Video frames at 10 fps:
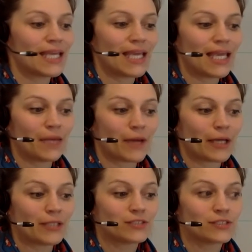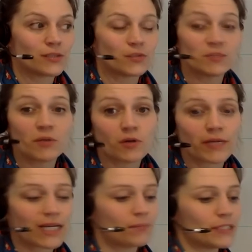Anyway, so spin-orbit
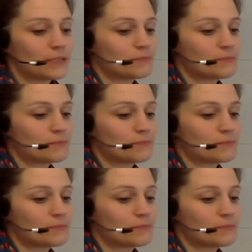coupling.